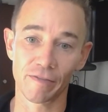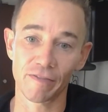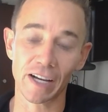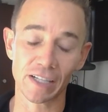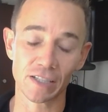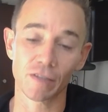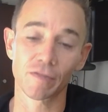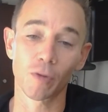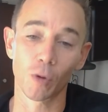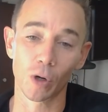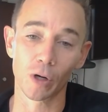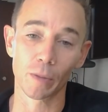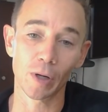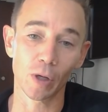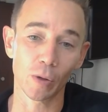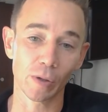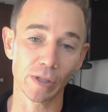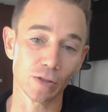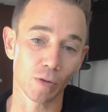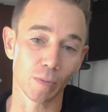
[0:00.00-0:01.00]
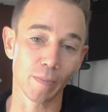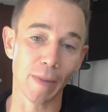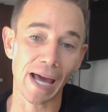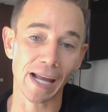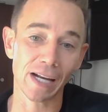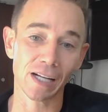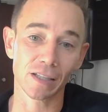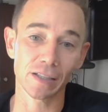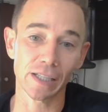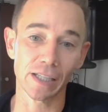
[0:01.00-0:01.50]
affects affordability
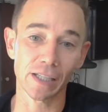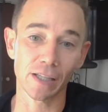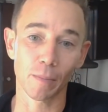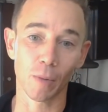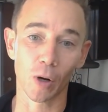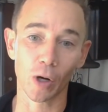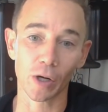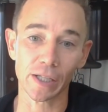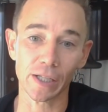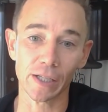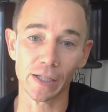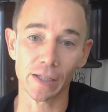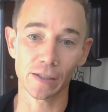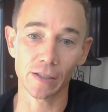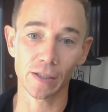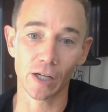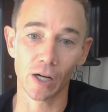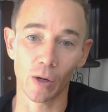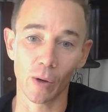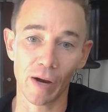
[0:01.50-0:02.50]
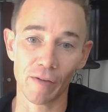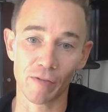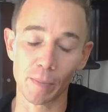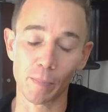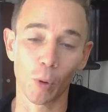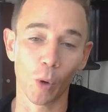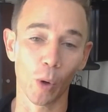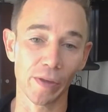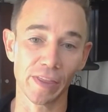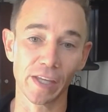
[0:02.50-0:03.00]
dramatically in the market. You know, every
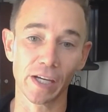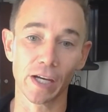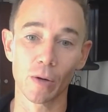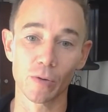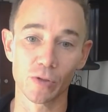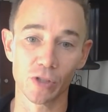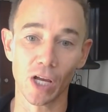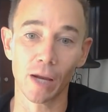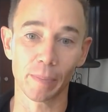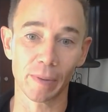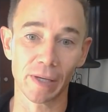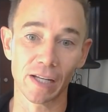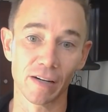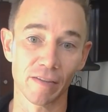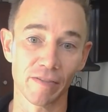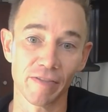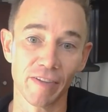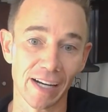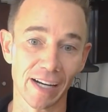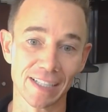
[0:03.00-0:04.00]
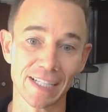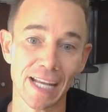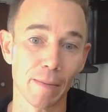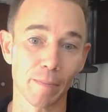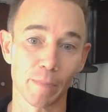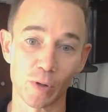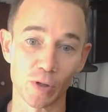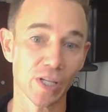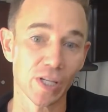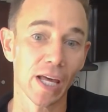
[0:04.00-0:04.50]
point that goes up can affect
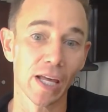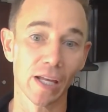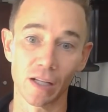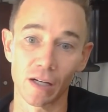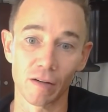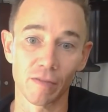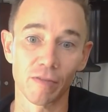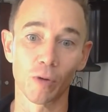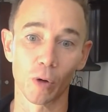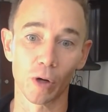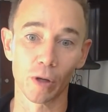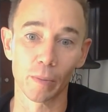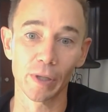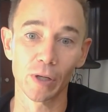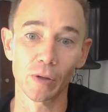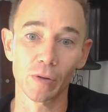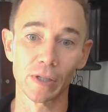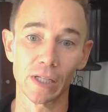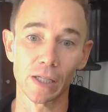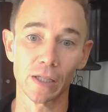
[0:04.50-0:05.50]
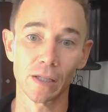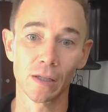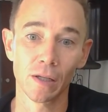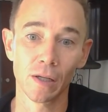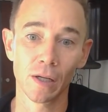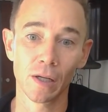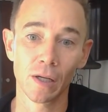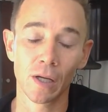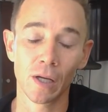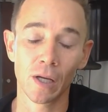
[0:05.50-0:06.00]
10% in affordability.
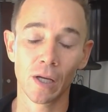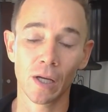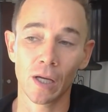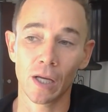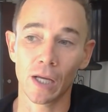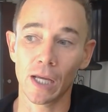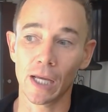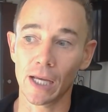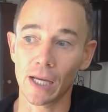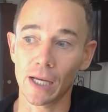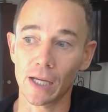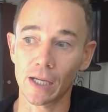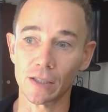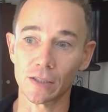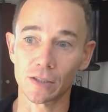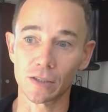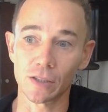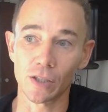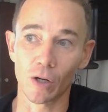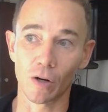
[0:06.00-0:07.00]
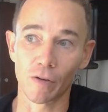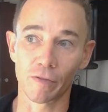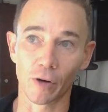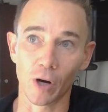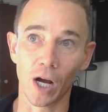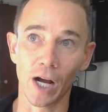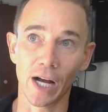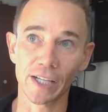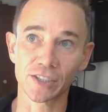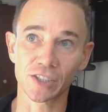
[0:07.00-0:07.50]
And, you know,
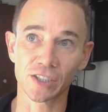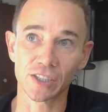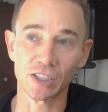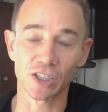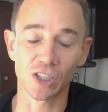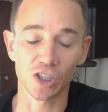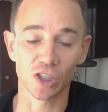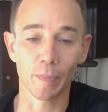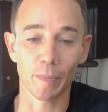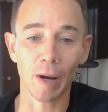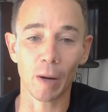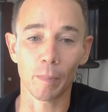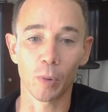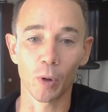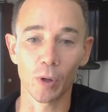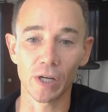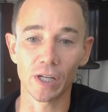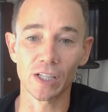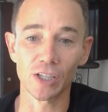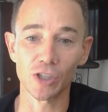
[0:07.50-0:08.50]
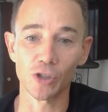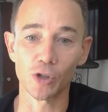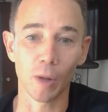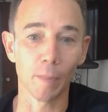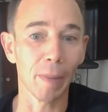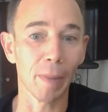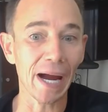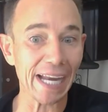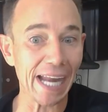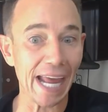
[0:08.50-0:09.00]
for us, it's just about putting, you
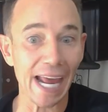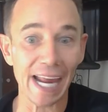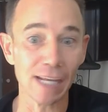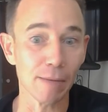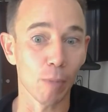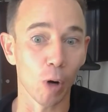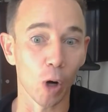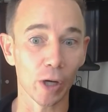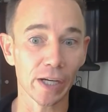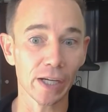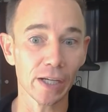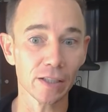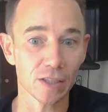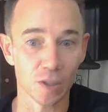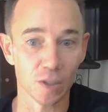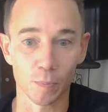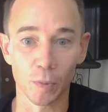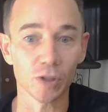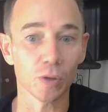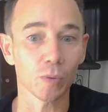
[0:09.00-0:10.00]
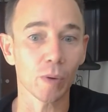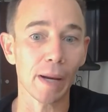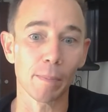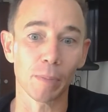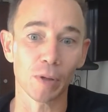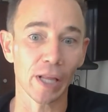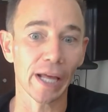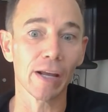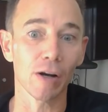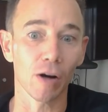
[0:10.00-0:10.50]
can buy in any market, just put the right
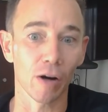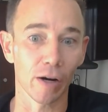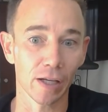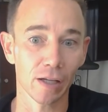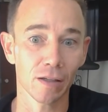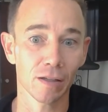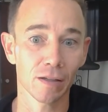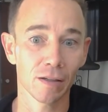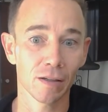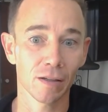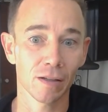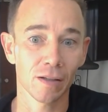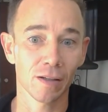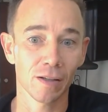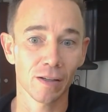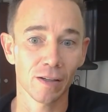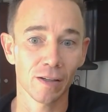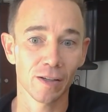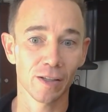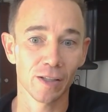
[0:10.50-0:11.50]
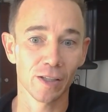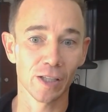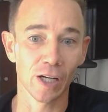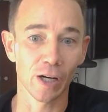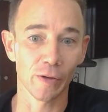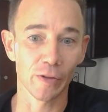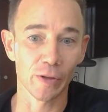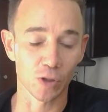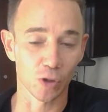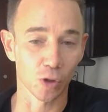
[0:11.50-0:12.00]
plan on it. Mm-hmm. You
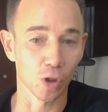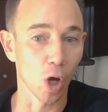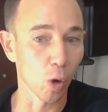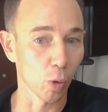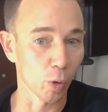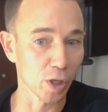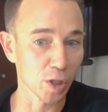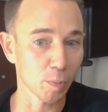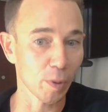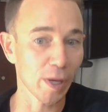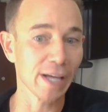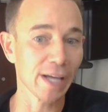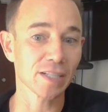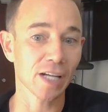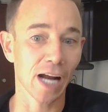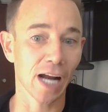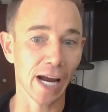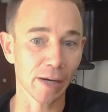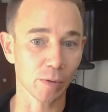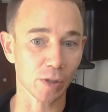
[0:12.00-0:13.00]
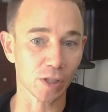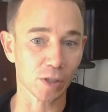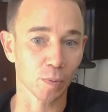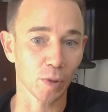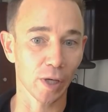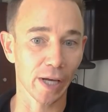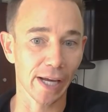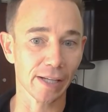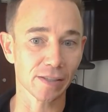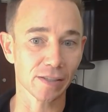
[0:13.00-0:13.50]
know, there's low risk plans and high risk
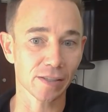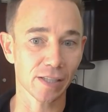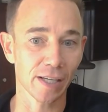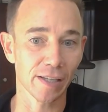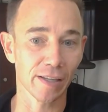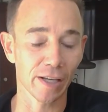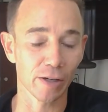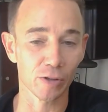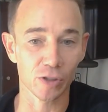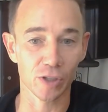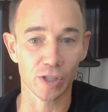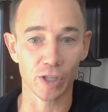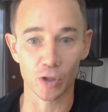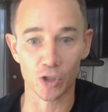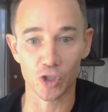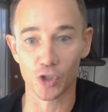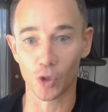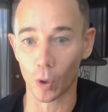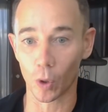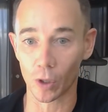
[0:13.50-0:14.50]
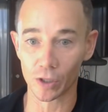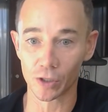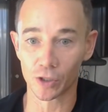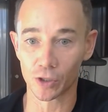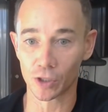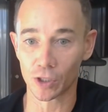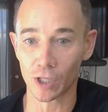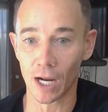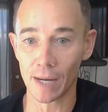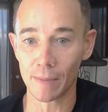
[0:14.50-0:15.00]
plans, and there's, there's short
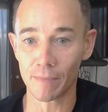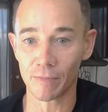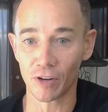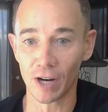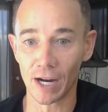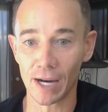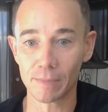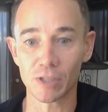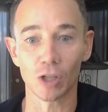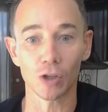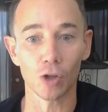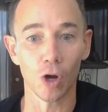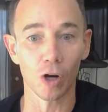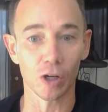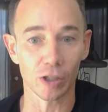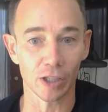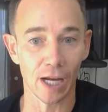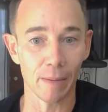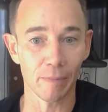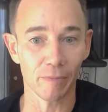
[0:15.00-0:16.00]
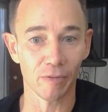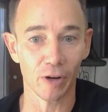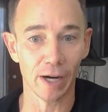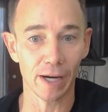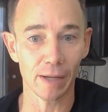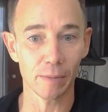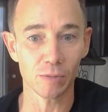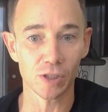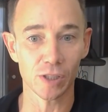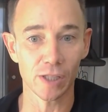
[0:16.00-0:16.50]
time frames and long time
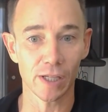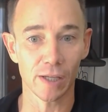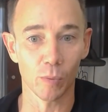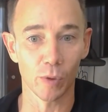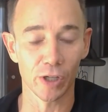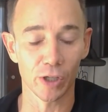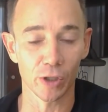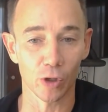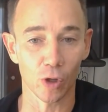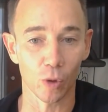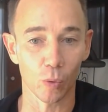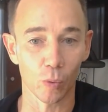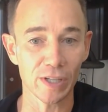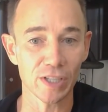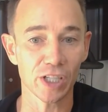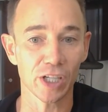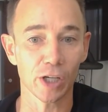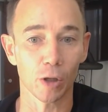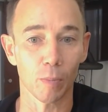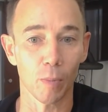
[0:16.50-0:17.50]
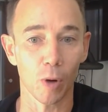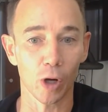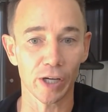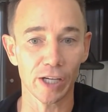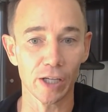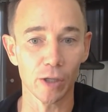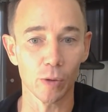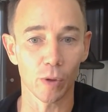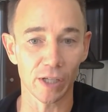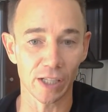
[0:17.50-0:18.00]
frames. And when you're in a riskier
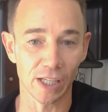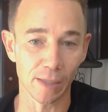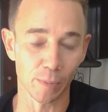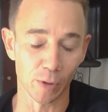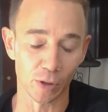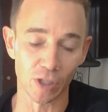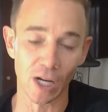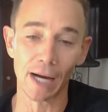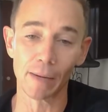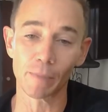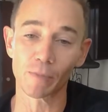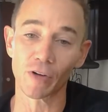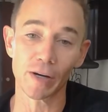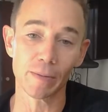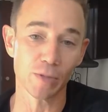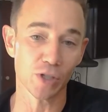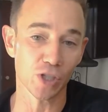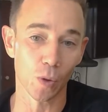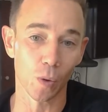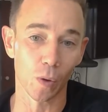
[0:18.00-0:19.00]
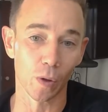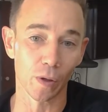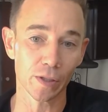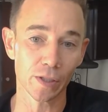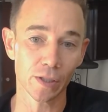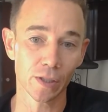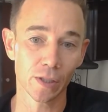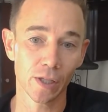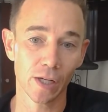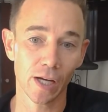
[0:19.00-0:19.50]
market, you want to keep your time frame
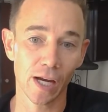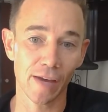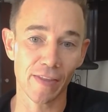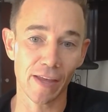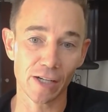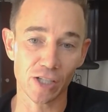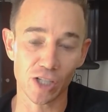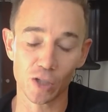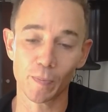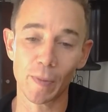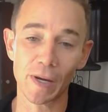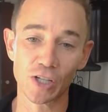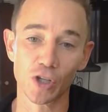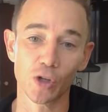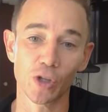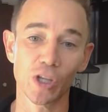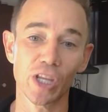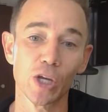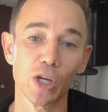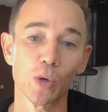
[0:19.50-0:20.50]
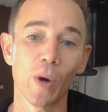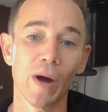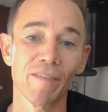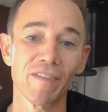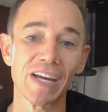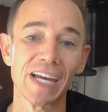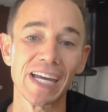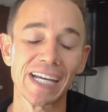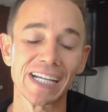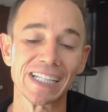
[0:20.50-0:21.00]
short and then just make sure that you
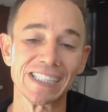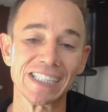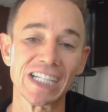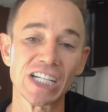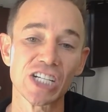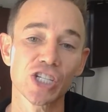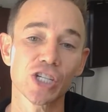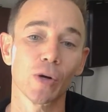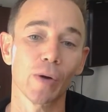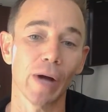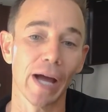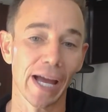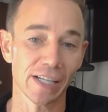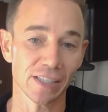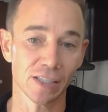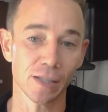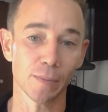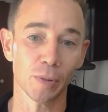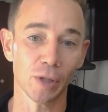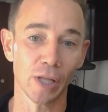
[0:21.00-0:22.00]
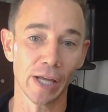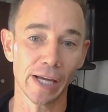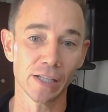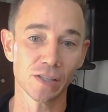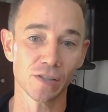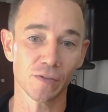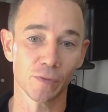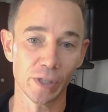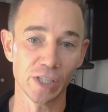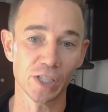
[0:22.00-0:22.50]
have additional exit
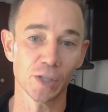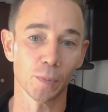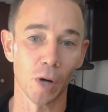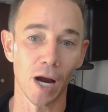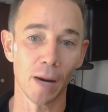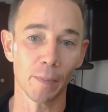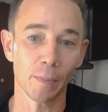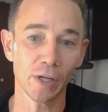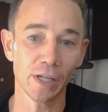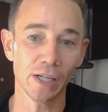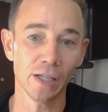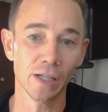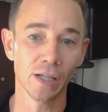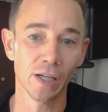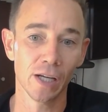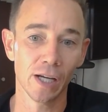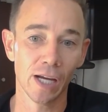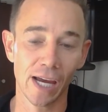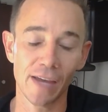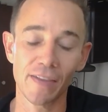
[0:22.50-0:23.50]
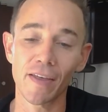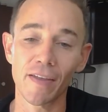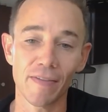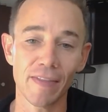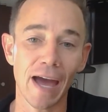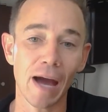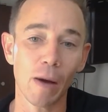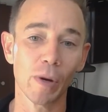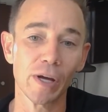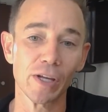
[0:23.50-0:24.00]
plans for each property and then
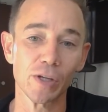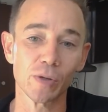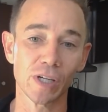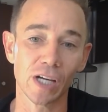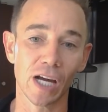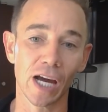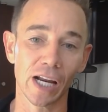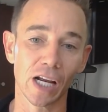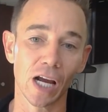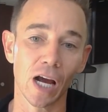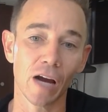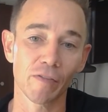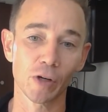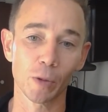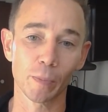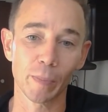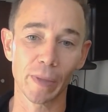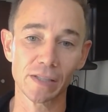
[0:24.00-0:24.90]
that way you can kind of cover your